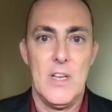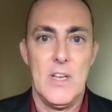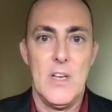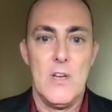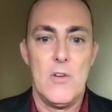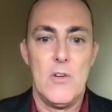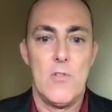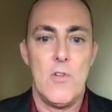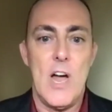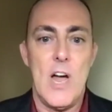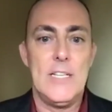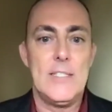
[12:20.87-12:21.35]

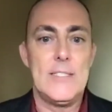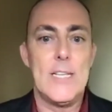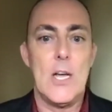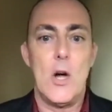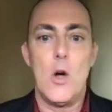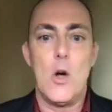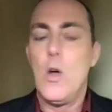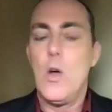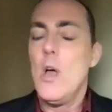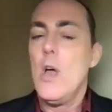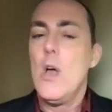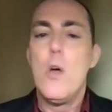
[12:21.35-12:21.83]
right?
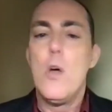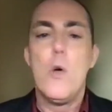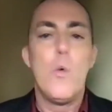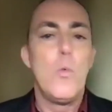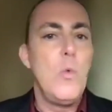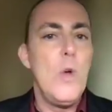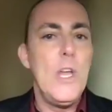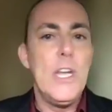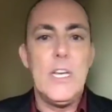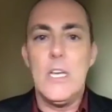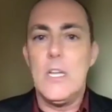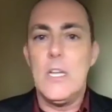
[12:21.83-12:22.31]
So
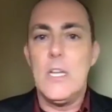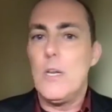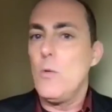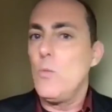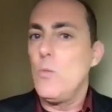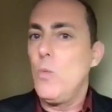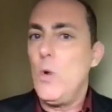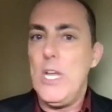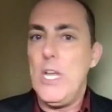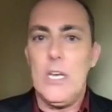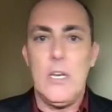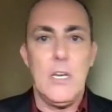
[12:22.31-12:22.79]
we
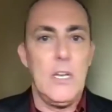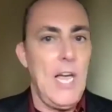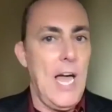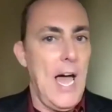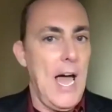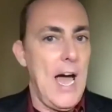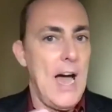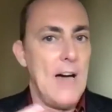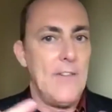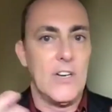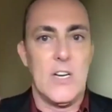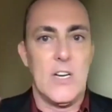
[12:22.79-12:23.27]
could
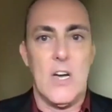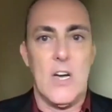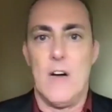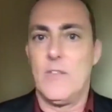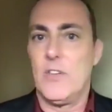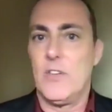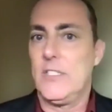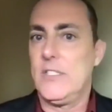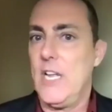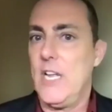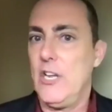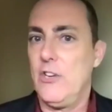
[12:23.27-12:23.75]
have a
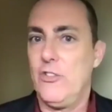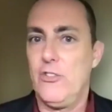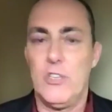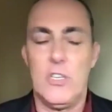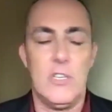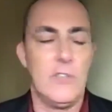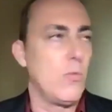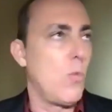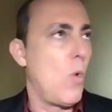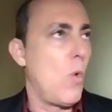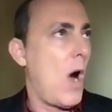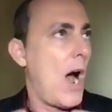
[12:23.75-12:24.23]
conversation
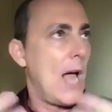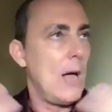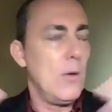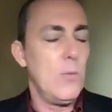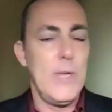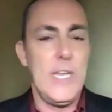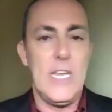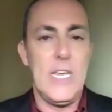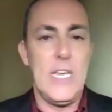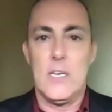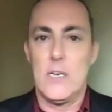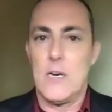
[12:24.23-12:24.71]
of why
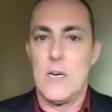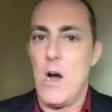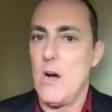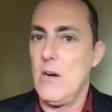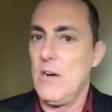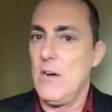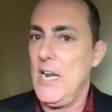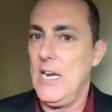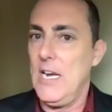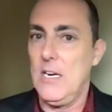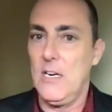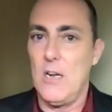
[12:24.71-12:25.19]
we
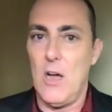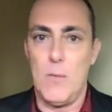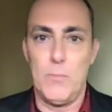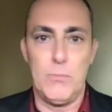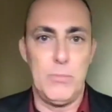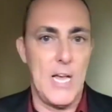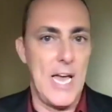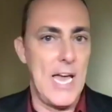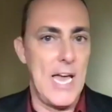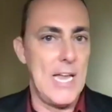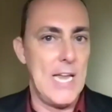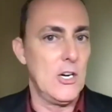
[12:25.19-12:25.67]
incarnated on
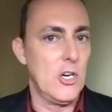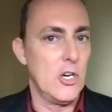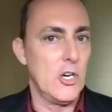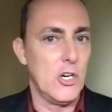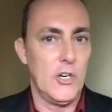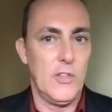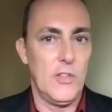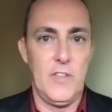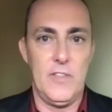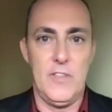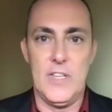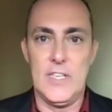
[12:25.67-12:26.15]
planet
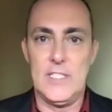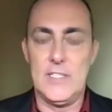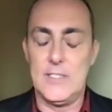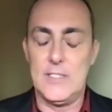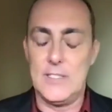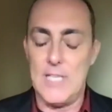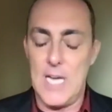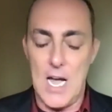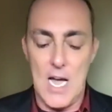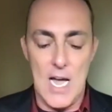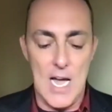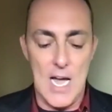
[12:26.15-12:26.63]
Earth at this
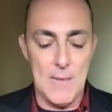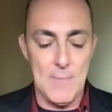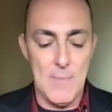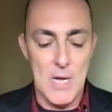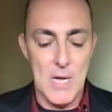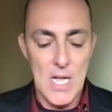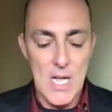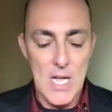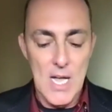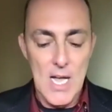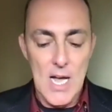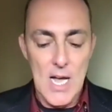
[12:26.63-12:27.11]
time.
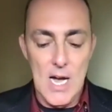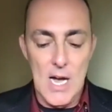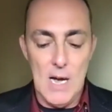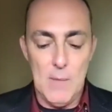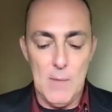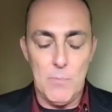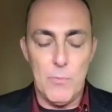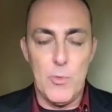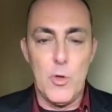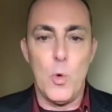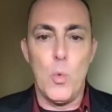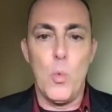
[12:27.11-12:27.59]

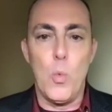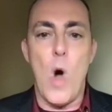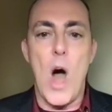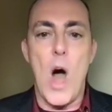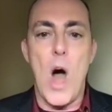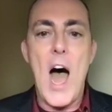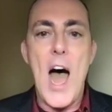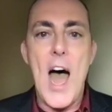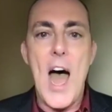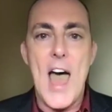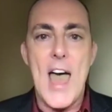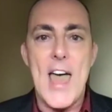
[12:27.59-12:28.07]
The
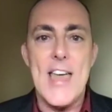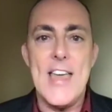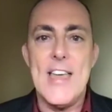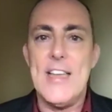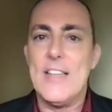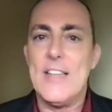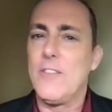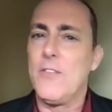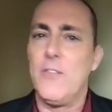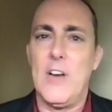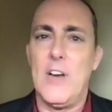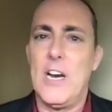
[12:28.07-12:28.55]
why
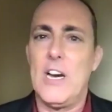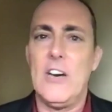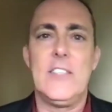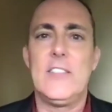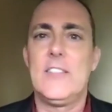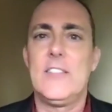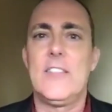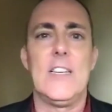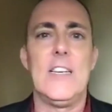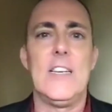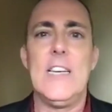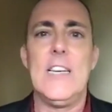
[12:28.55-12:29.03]
is very
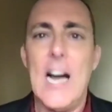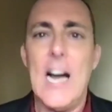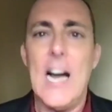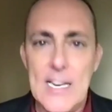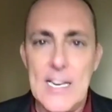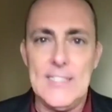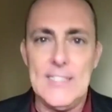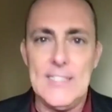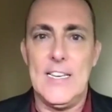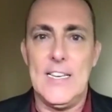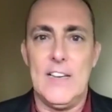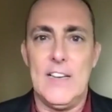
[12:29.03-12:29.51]

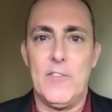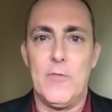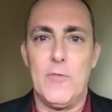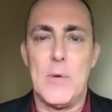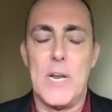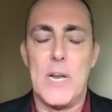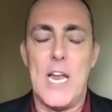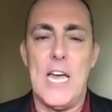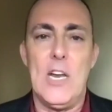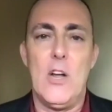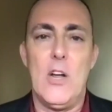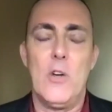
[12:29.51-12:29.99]
seductive,
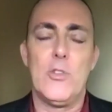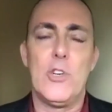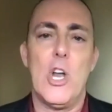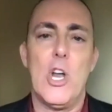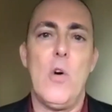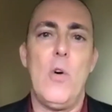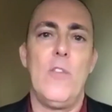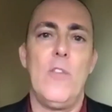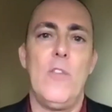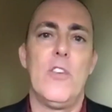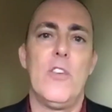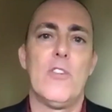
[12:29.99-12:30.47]
but I don't
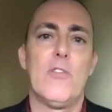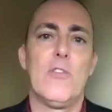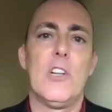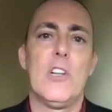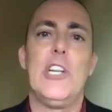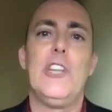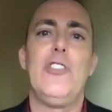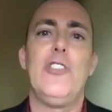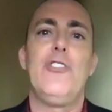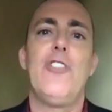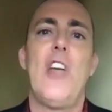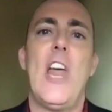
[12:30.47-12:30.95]
know if it
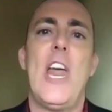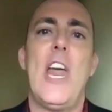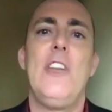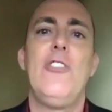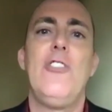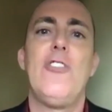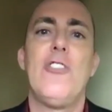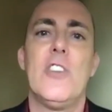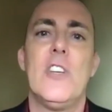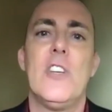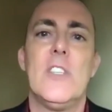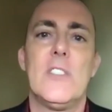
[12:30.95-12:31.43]
really
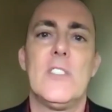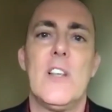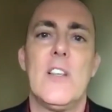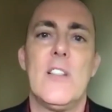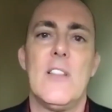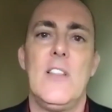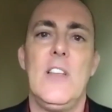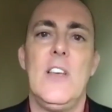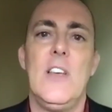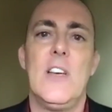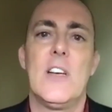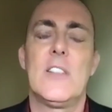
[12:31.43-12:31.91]
changes
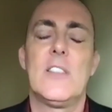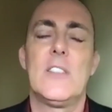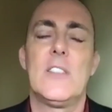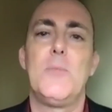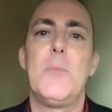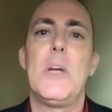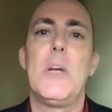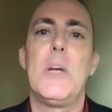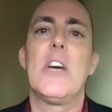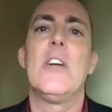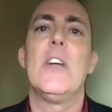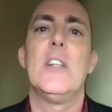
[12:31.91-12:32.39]
the
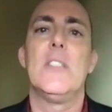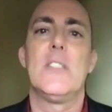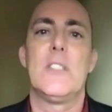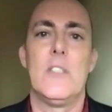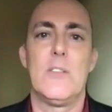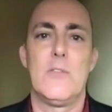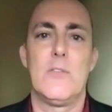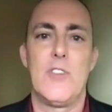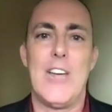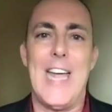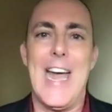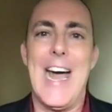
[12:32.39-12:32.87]
experience
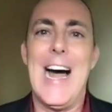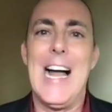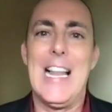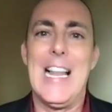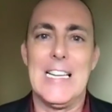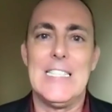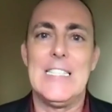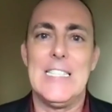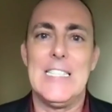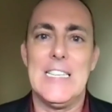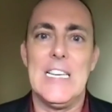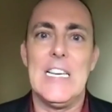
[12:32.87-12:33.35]
of
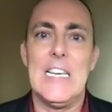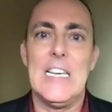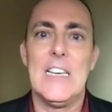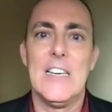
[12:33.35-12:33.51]
reality,